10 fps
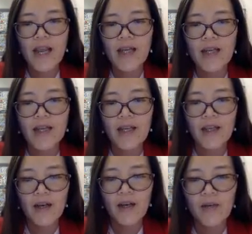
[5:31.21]

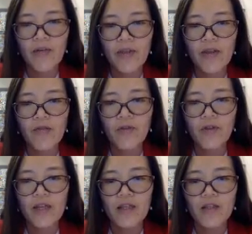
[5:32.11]
any thing
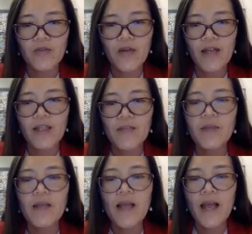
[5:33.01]
for these two items,